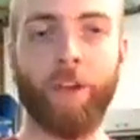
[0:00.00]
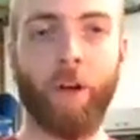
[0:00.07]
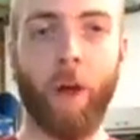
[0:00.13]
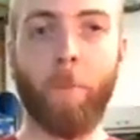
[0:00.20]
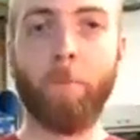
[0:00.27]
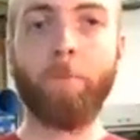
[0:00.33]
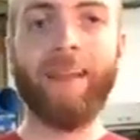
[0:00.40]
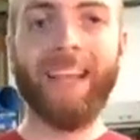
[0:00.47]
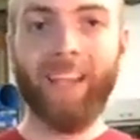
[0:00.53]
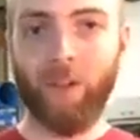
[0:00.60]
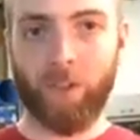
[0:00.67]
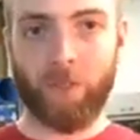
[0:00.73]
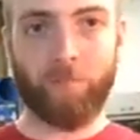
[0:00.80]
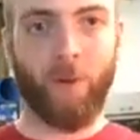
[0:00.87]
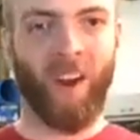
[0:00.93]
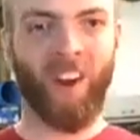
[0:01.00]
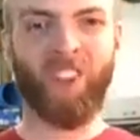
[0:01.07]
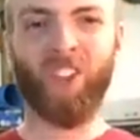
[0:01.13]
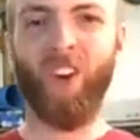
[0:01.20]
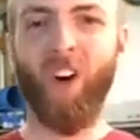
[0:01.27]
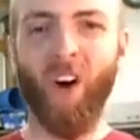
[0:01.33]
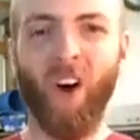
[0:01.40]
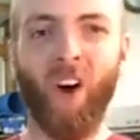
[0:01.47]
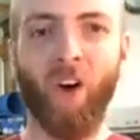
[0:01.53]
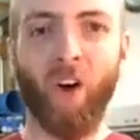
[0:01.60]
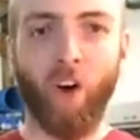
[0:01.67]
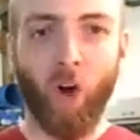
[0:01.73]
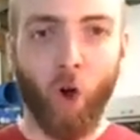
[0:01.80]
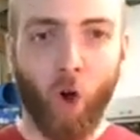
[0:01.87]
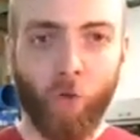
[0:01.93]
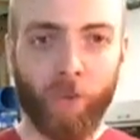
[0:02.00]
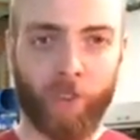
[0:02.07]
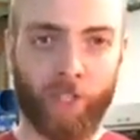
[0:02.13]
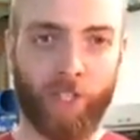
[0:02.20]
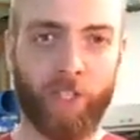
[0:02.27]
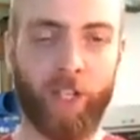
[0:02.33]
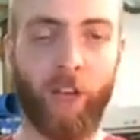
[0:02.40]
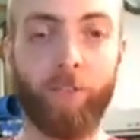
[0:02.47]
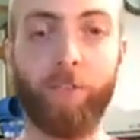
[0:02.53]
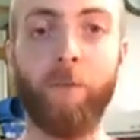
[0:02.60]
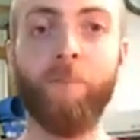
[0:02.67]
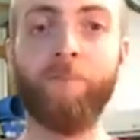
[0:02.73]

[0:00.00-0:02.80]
are maker's marks all over the stuff.